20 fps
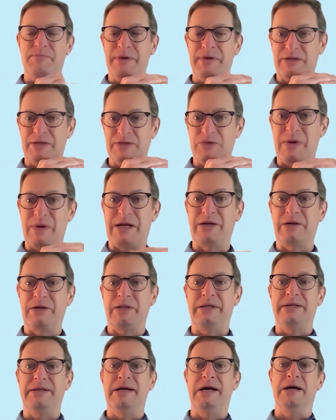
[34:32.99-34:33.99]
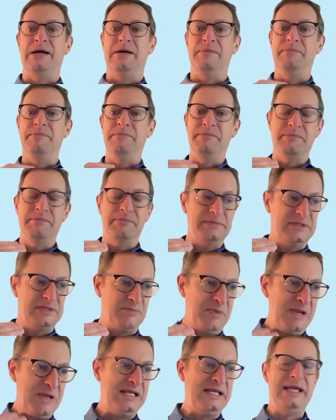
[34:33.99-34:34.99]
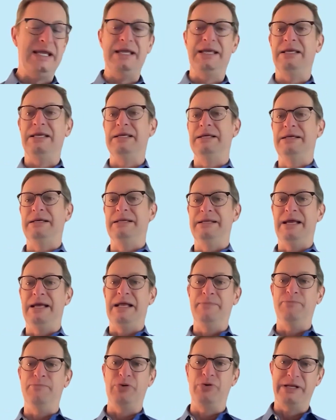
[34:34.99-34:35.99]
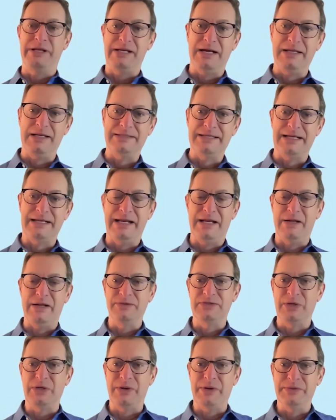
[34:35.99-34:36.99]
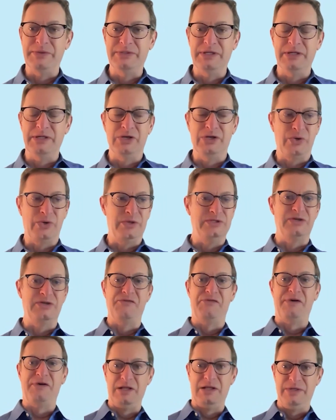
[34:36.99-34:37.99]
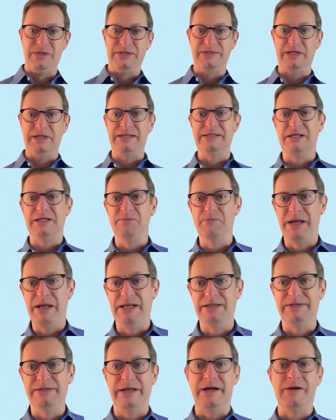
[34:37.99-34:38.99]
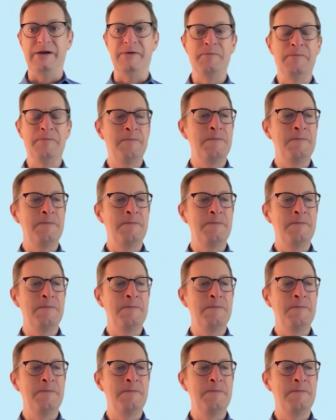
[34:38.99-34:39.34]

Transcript: Bill is regularly um, speaking and, and putting content out. So I'd encourage to follow his LinkedIn page there.